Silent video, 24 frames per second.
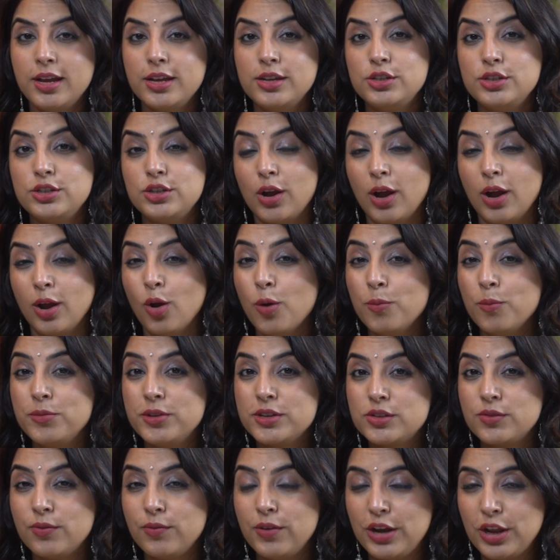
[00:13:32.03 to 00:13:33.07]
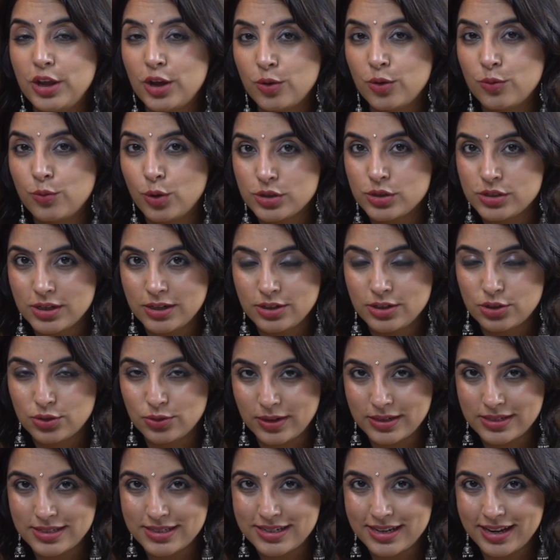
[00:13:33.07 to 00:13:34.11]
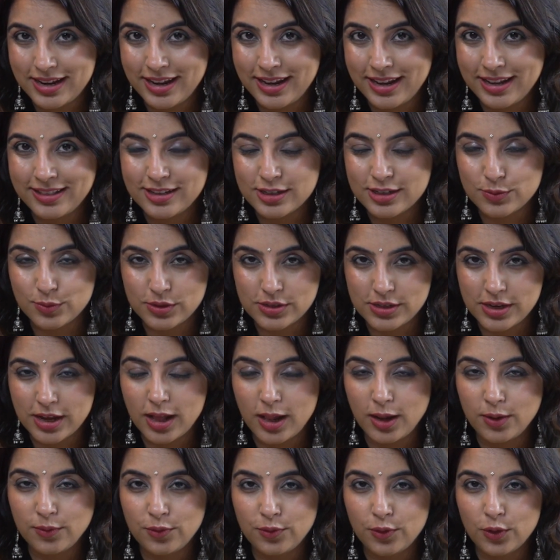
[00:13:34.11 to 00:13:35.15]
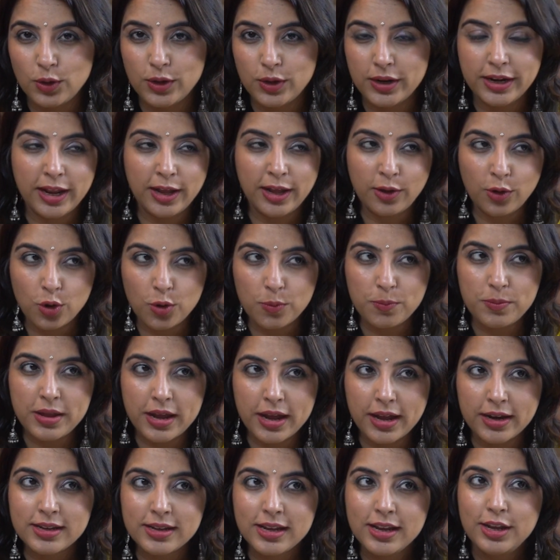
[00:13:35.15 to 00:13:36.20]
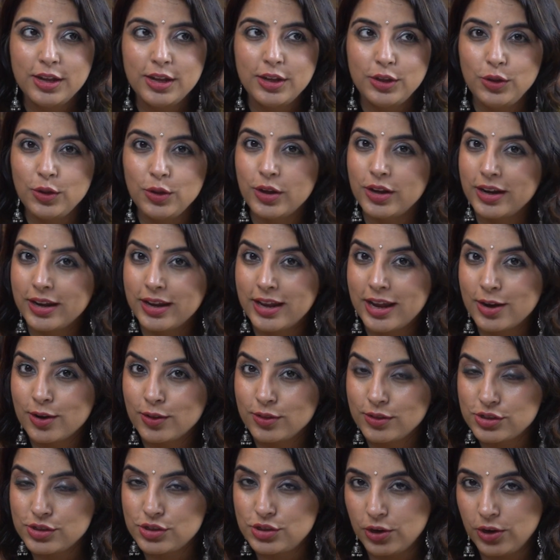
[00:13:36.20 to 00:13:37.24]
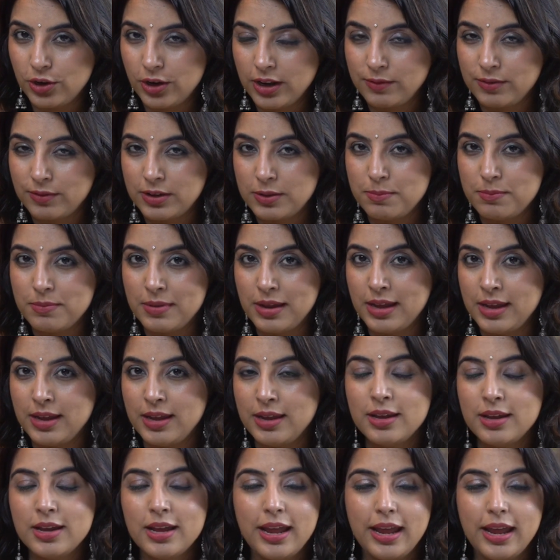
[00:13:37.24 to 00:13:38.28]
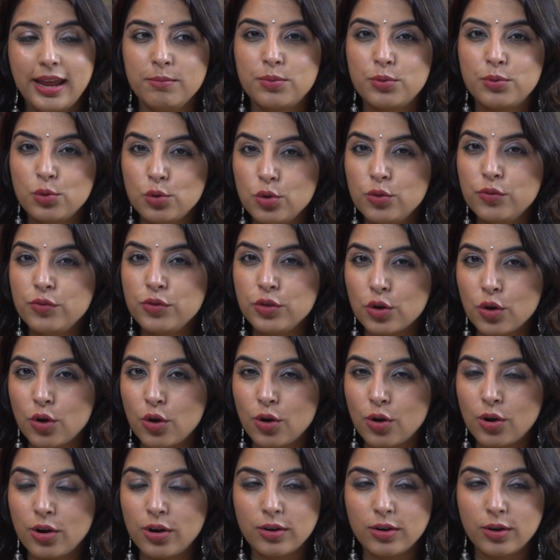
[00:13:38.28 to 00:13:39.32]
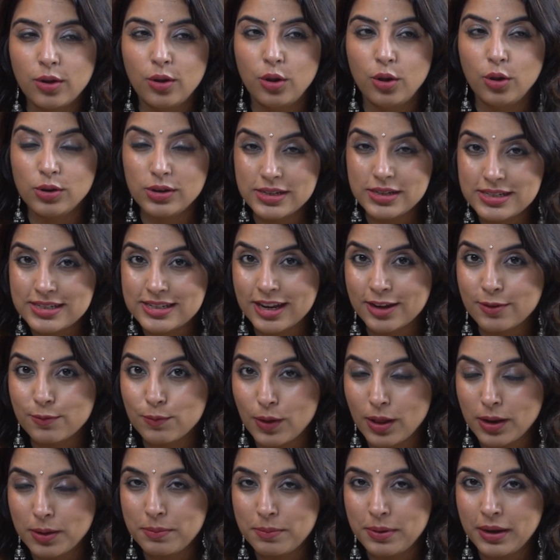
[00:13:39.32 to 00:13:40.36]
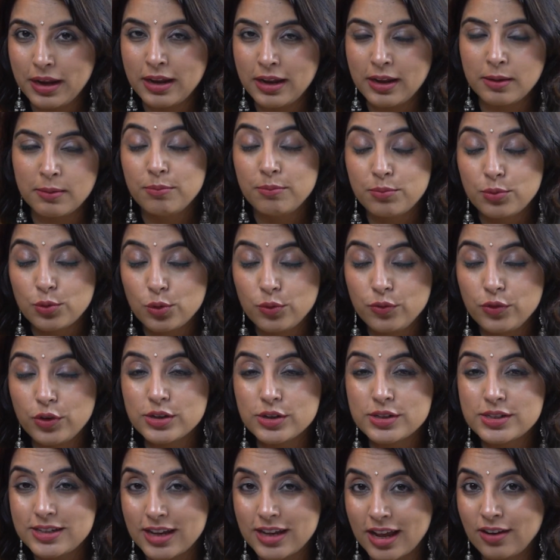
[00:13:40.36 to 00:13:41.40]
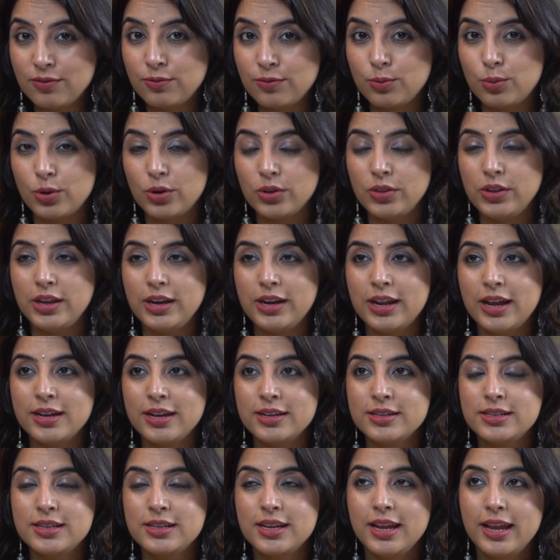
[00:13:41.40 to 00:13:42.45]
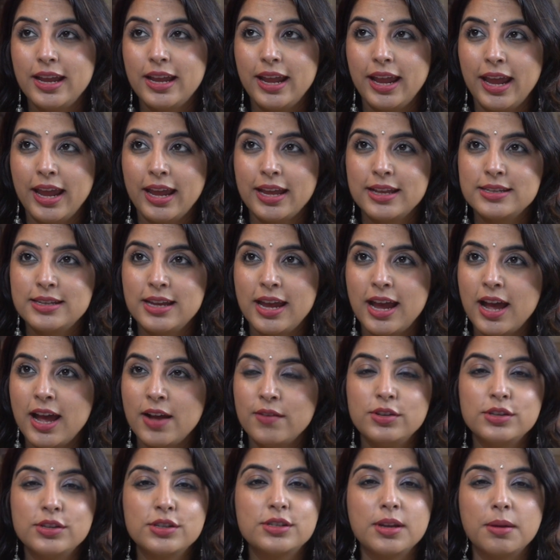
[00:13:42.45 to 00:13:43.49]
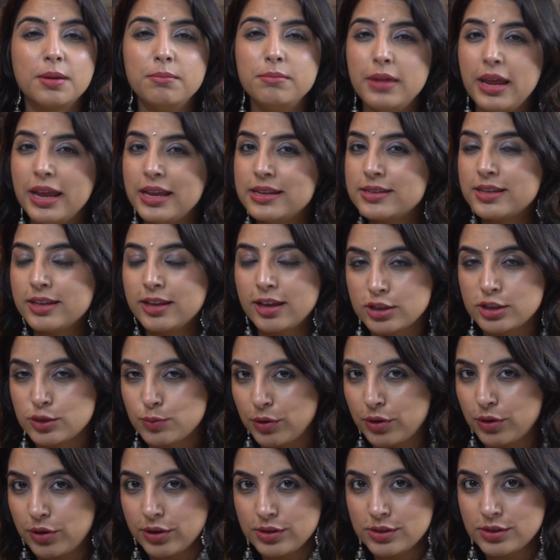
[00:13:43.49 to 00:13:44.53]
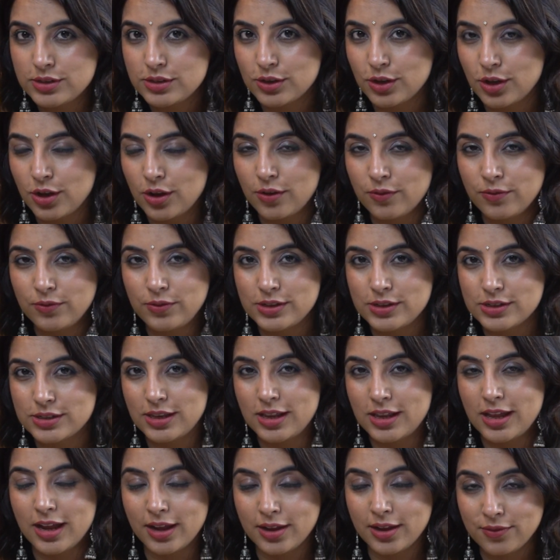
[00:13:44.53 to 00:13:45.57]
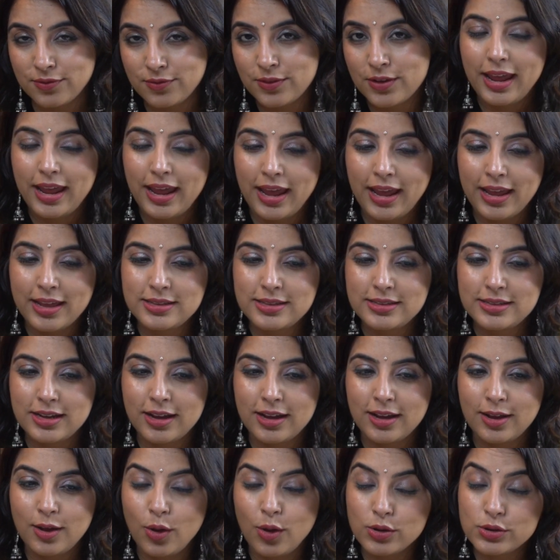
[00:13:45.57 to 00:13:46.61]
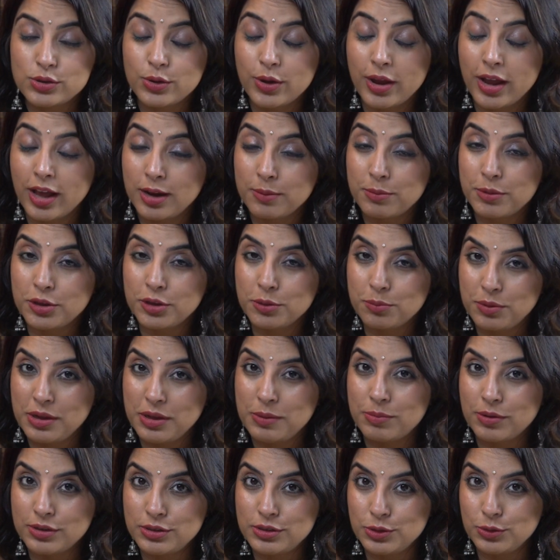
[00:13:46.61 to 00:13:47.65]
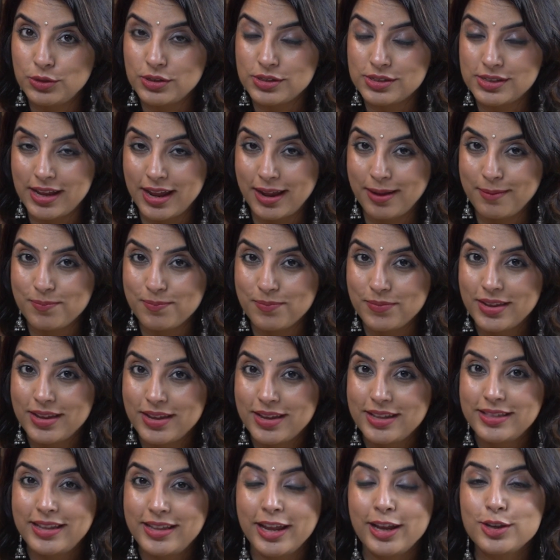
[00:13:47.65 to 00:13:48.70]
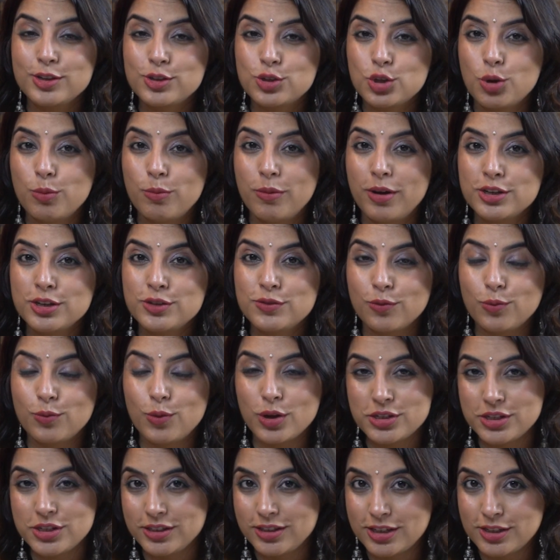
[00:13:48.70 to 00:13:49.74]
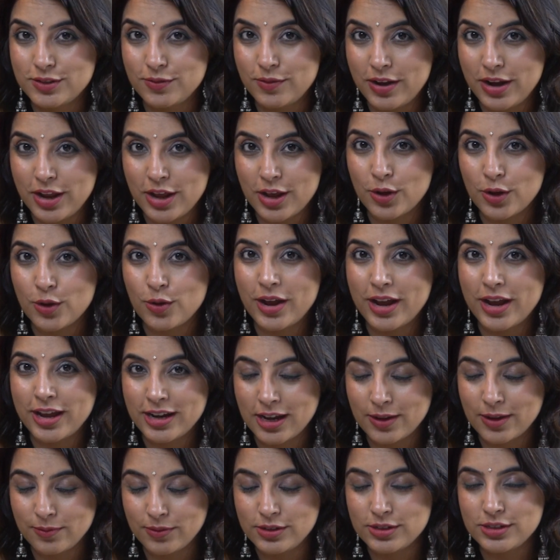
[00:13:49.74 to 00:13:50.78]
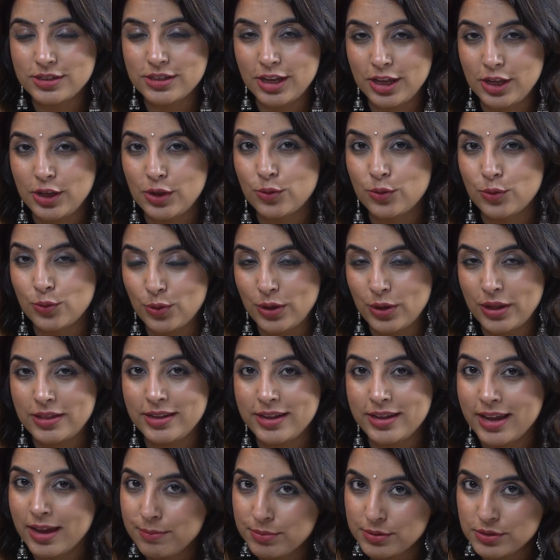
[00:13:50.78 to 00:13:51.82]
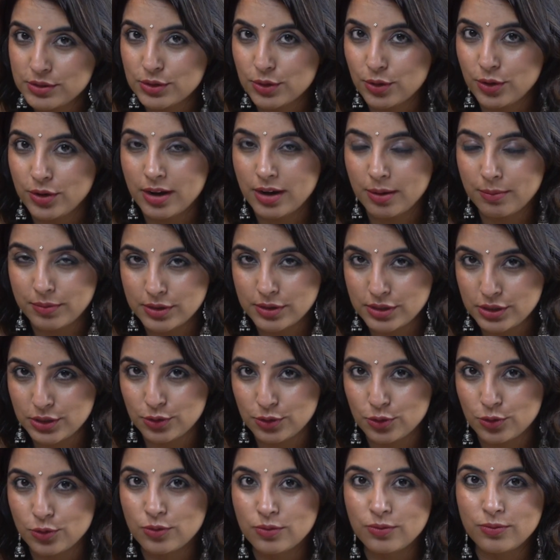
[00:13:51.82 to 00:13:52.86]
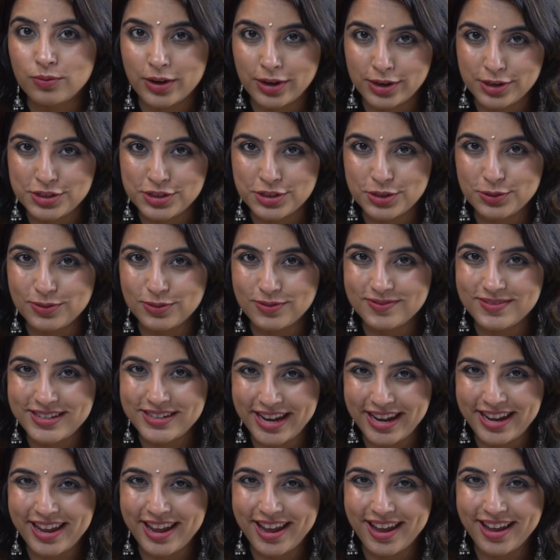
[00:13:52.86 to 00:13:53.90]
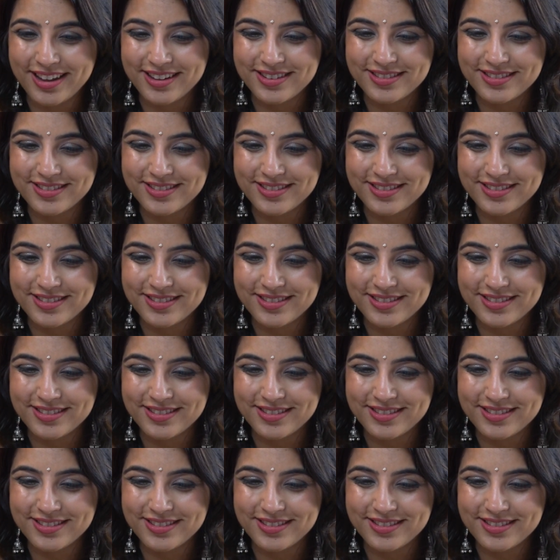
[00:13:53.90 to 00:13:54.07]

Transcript: So I hope this video was interesting, this was helpful, and I hope that you're going to get on this journey with me, improve your holistic well-being, improve your self-worthiness, and have this amazing experience of this life, and also help other people do the same. Thank you so much for watching this video, and I will see you in the episode number 2 very soon. Take care.